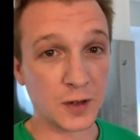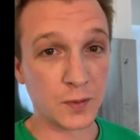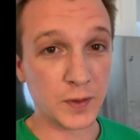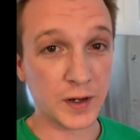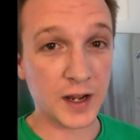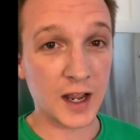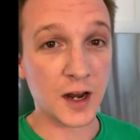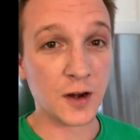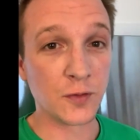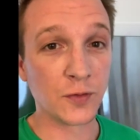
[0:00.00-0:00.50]
We
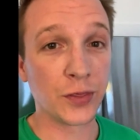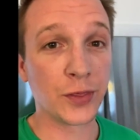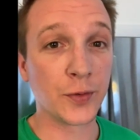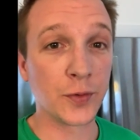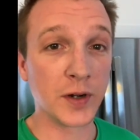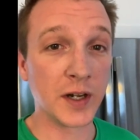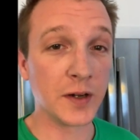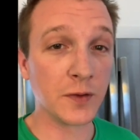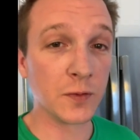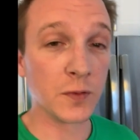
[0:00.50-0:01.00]
got
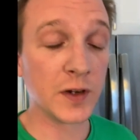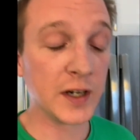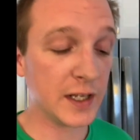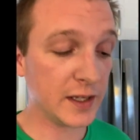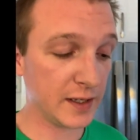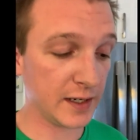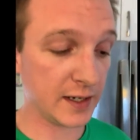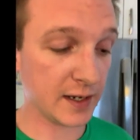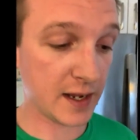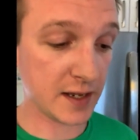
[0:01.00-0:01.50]
3
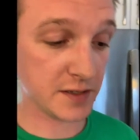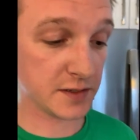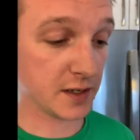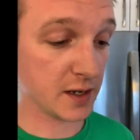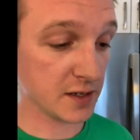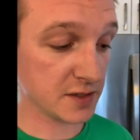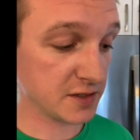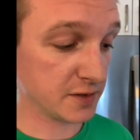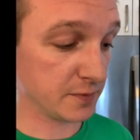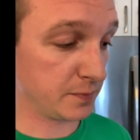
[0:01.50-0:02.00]
really nice
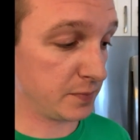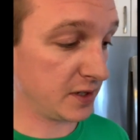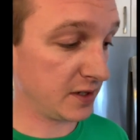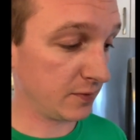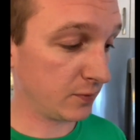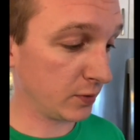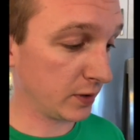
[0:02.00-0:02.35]
cuts of beef.